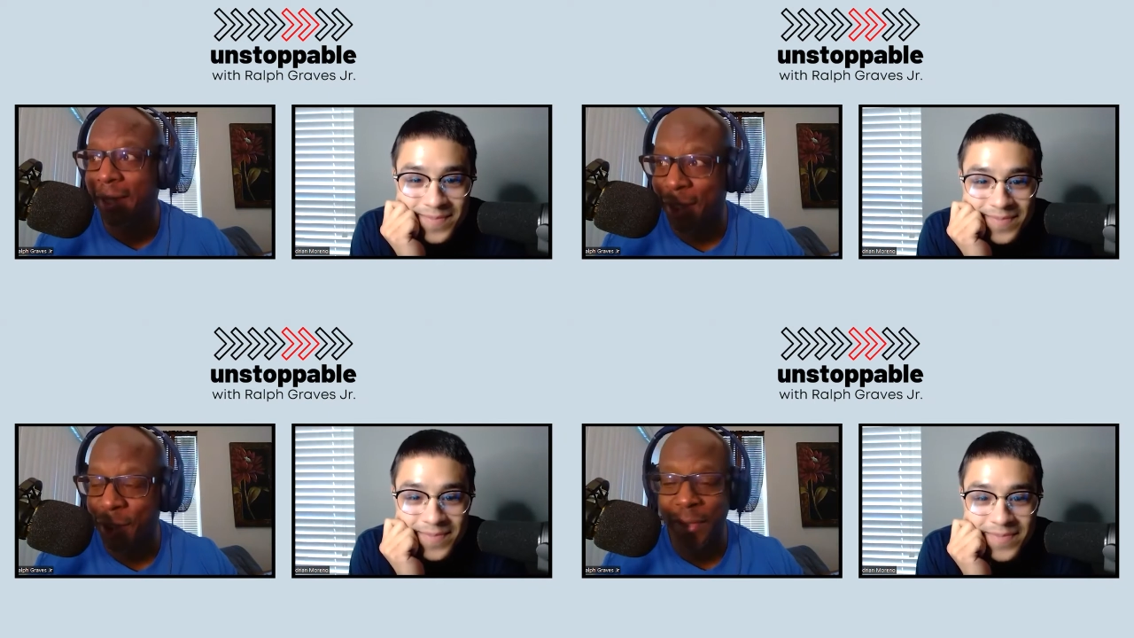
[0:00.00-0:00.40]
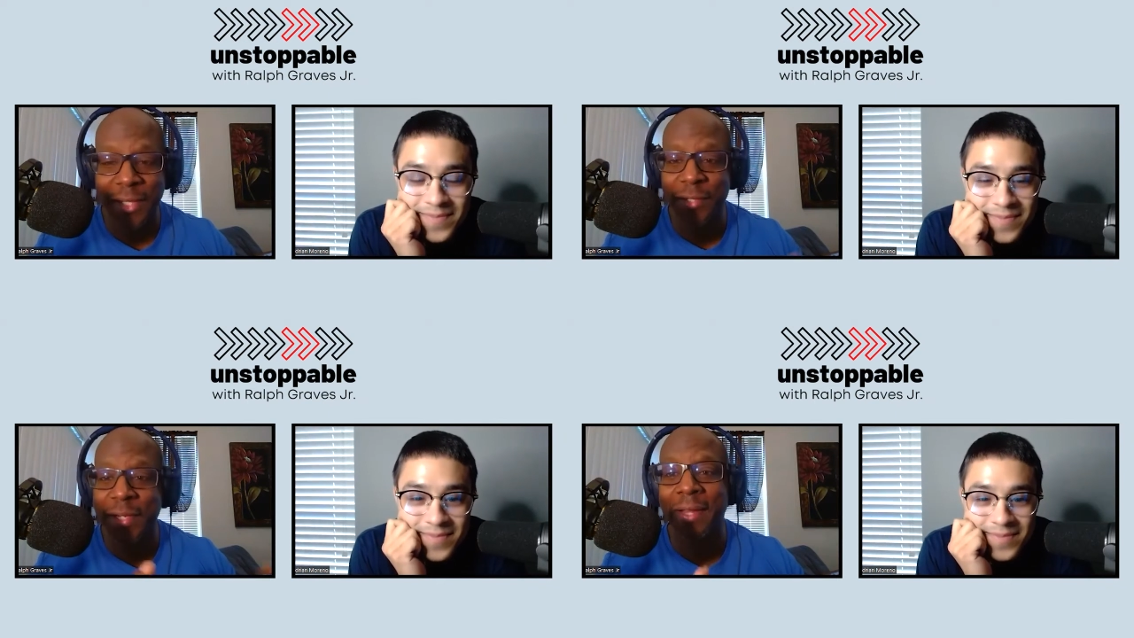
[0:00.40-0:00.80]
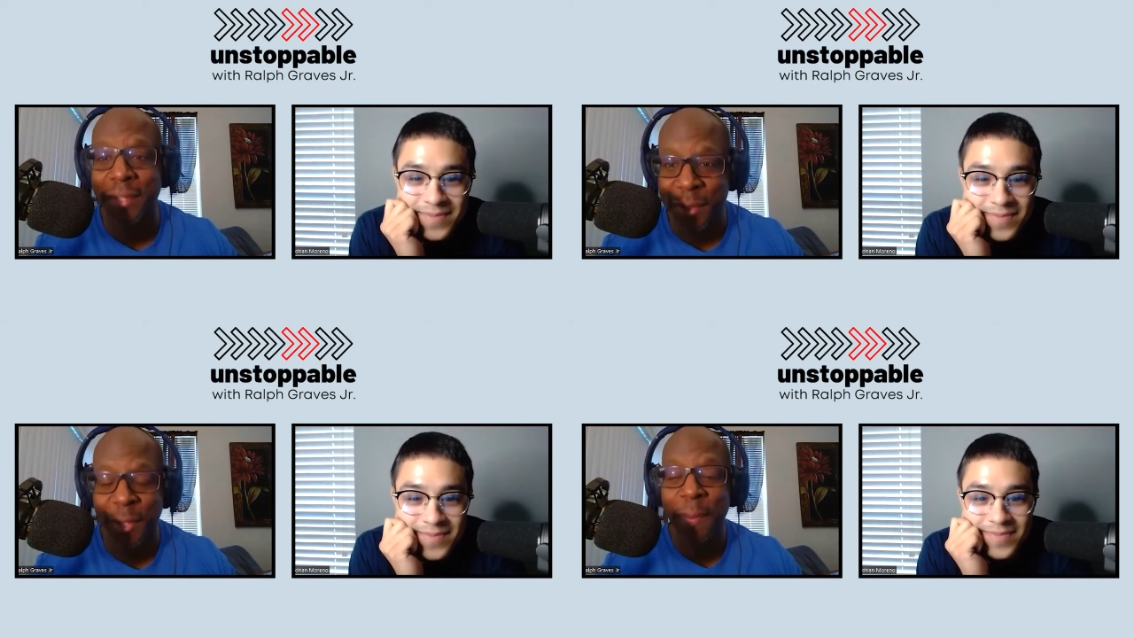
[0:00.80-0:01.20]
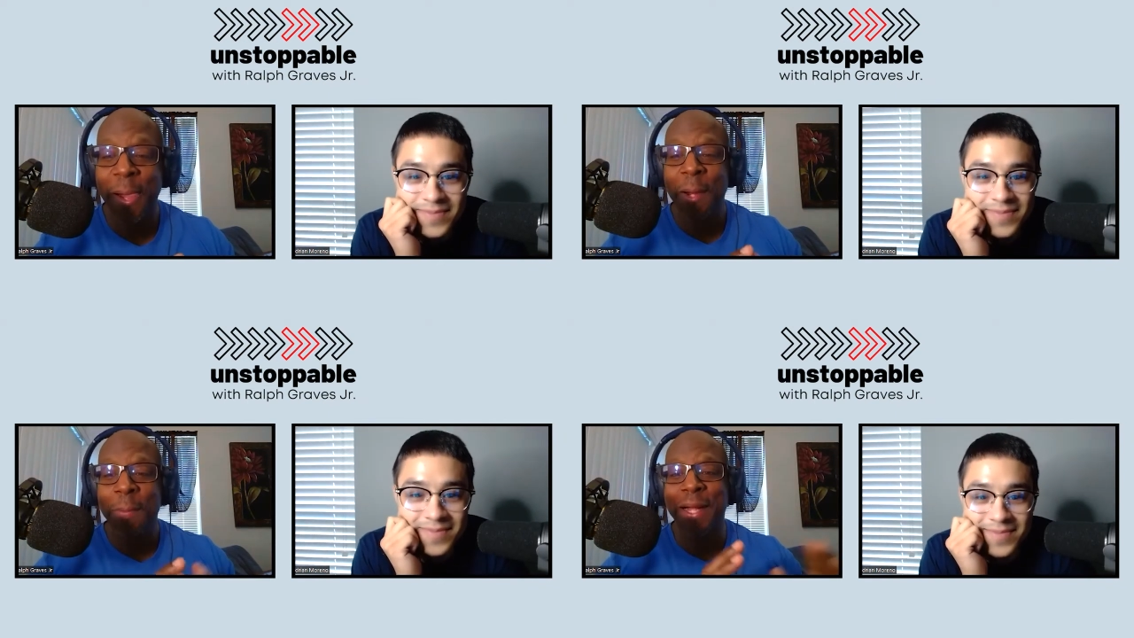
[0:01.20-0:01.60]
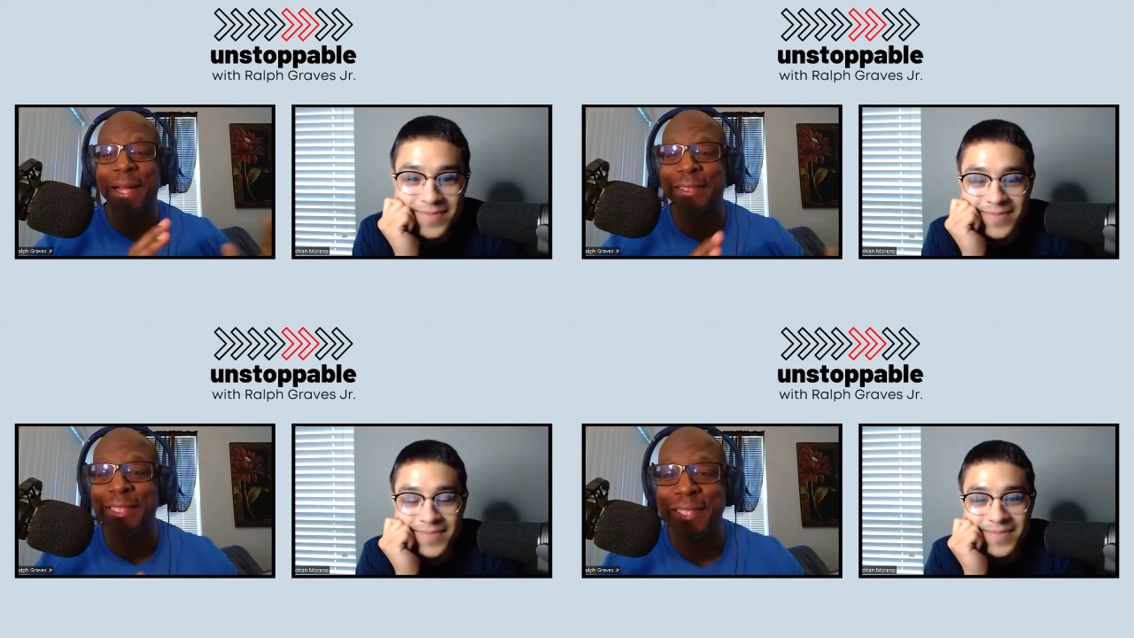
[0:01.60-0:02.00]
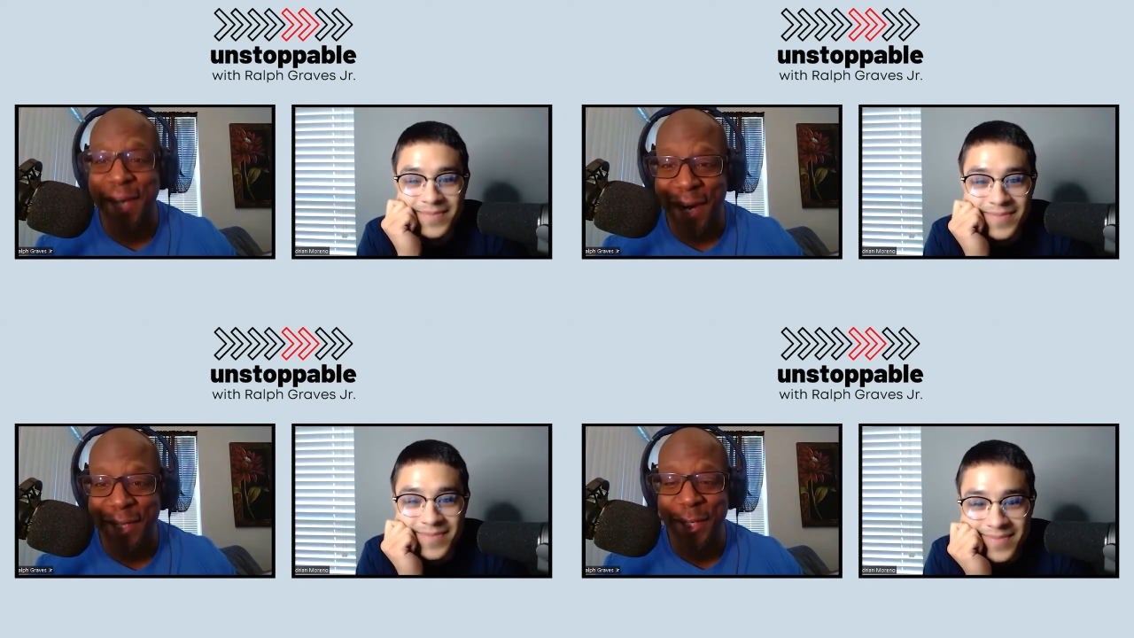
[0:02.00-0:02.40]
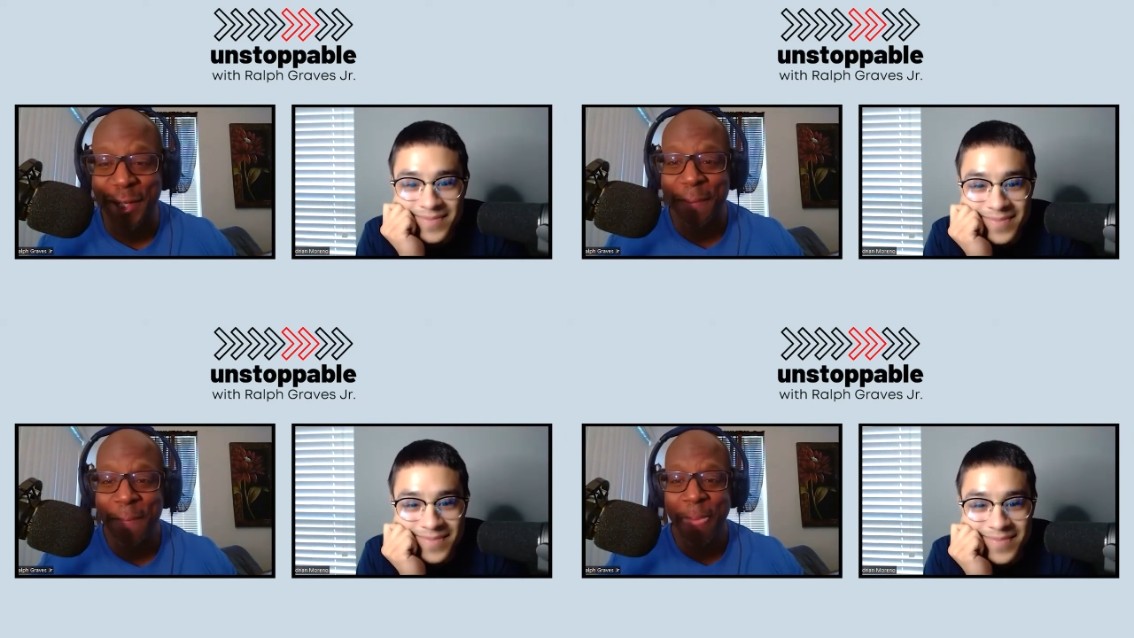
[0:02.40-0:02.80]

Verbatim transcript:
Speaker 1: a hunter, that's not the deal. My cousin's a hunter,